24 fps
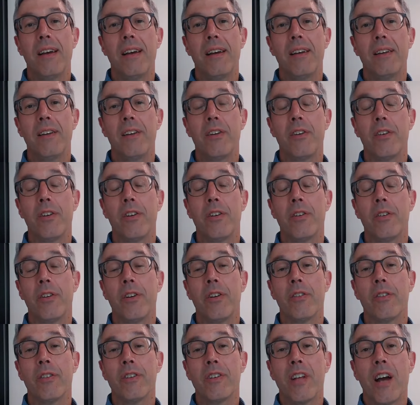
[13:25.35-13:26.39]

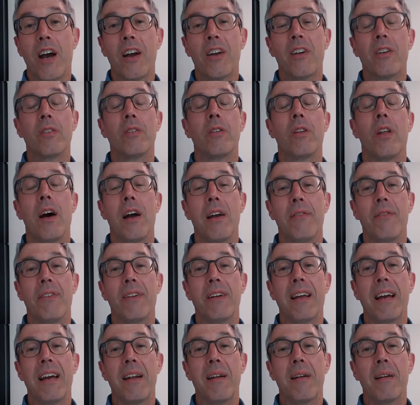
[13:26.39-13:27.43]
your entire life and
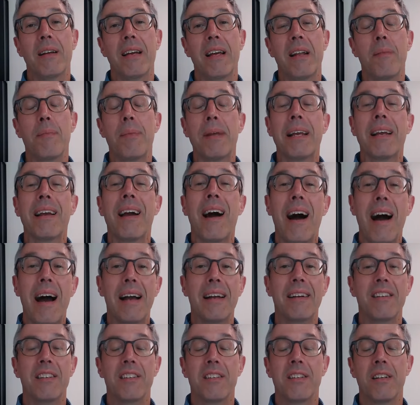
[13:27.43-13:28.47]
kind of be
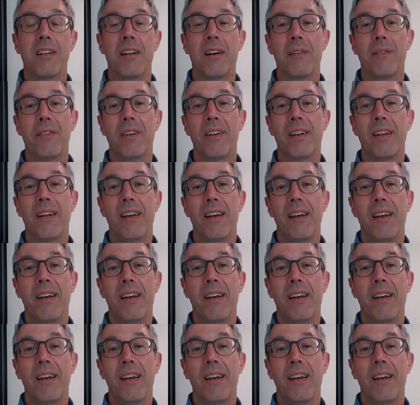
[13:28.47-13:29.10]
cognizant of it